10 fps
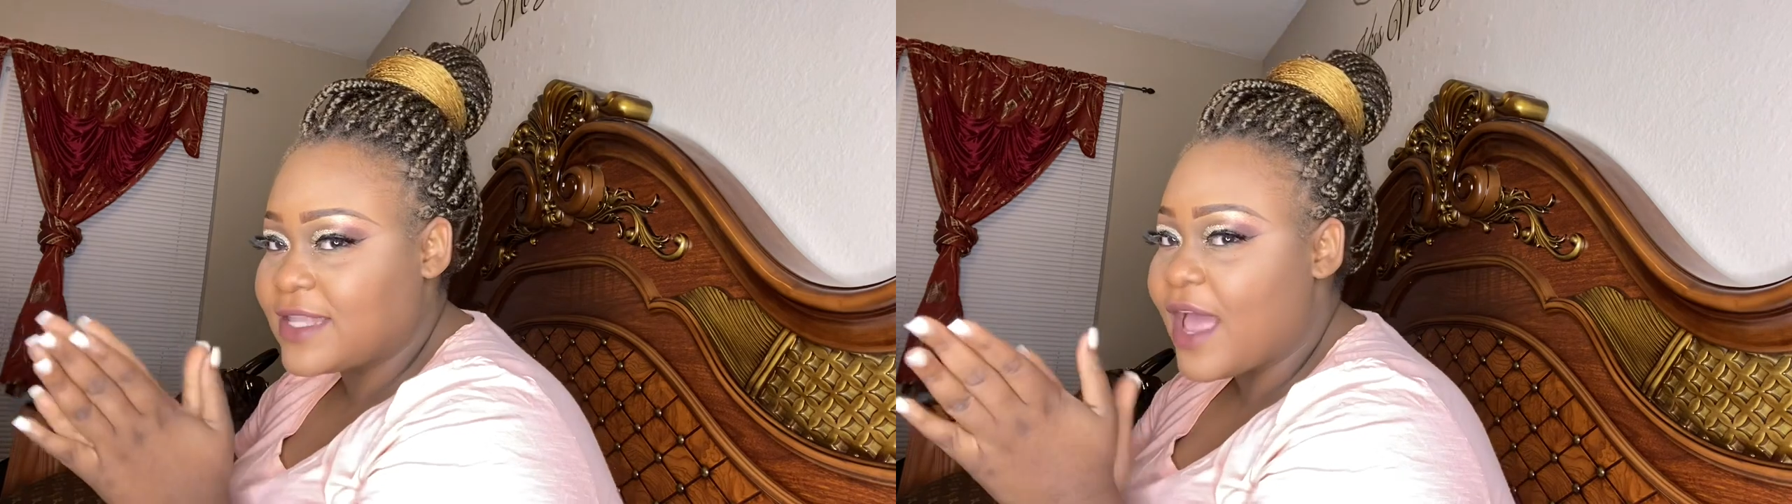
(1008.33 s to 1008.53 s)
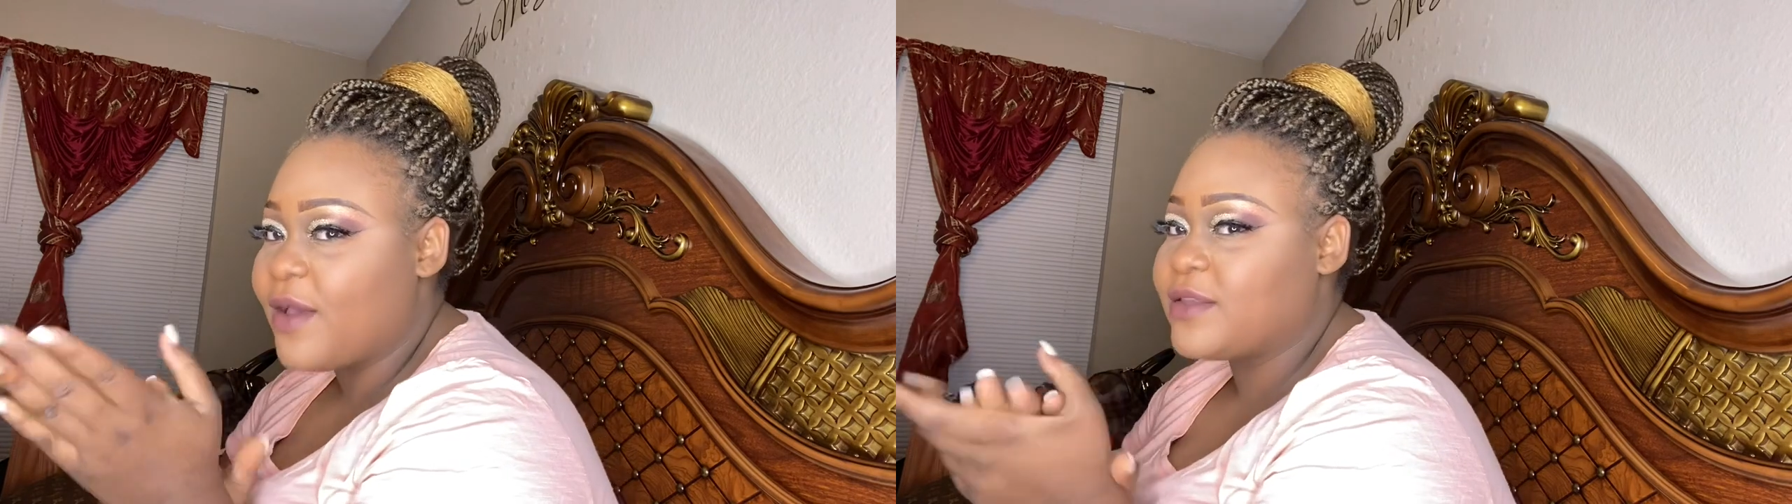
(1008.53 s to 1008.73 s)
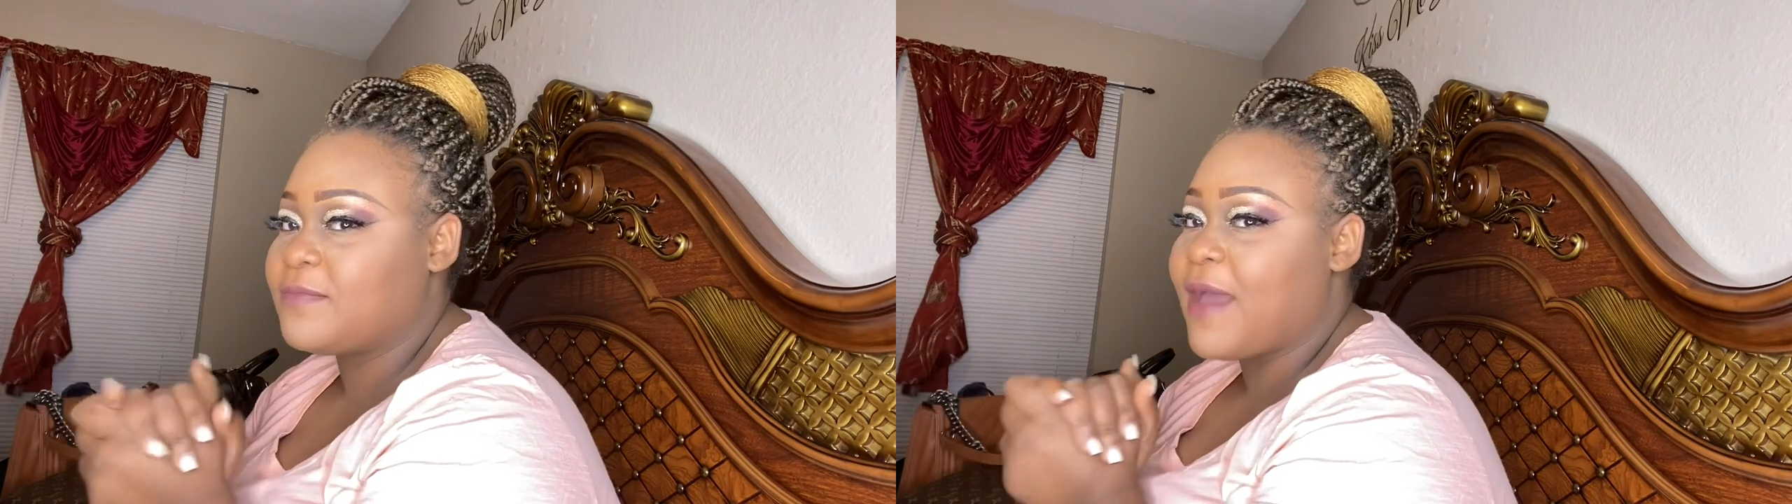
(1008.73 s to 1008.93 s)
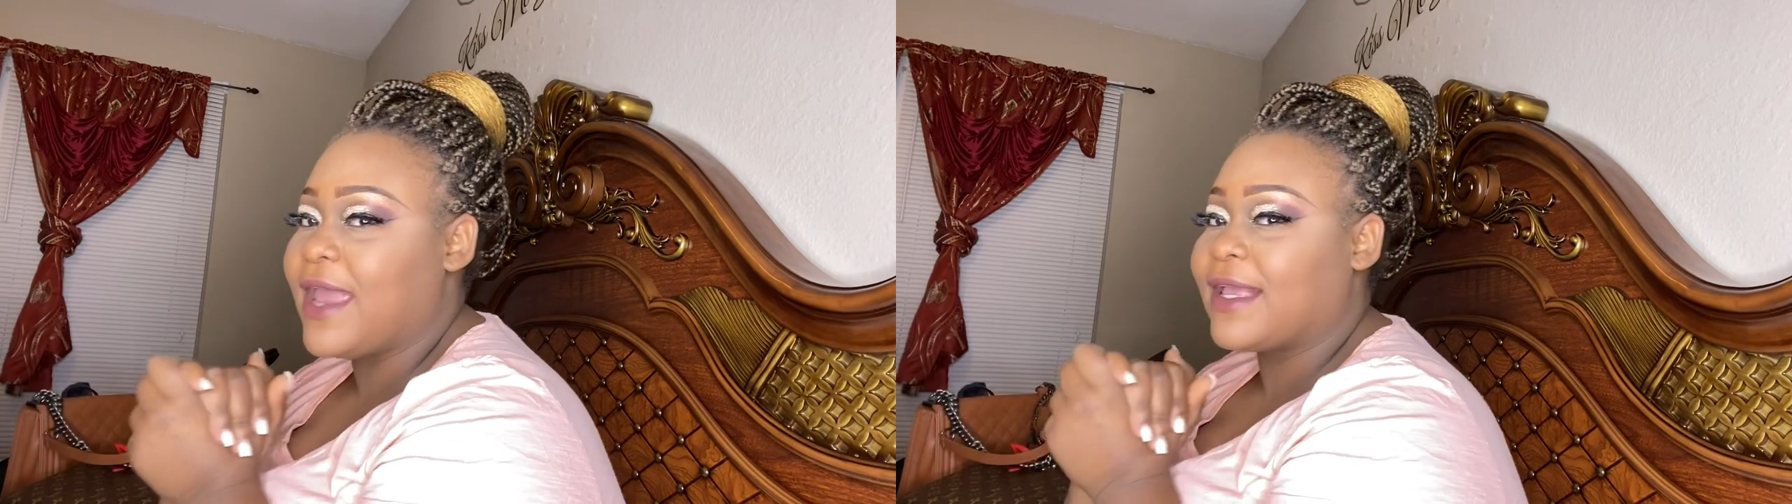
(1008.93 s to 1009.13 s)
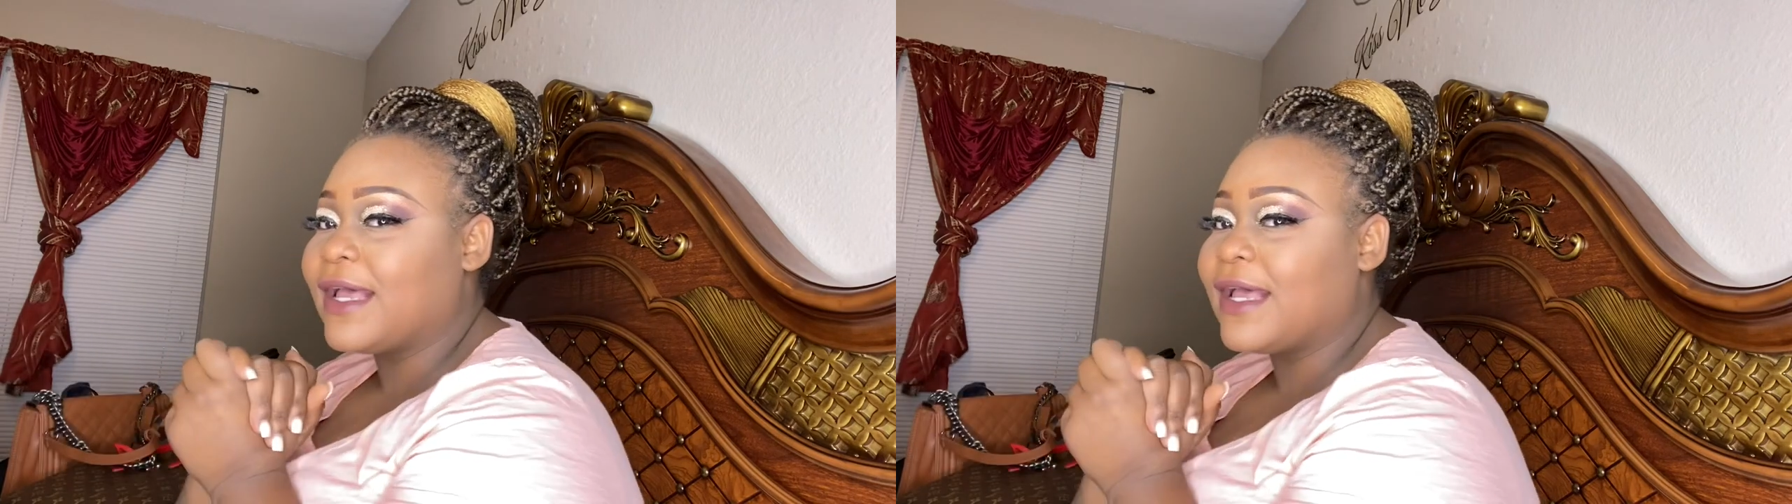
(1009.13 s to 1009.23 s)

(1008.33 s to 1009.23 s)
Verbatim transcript: That was my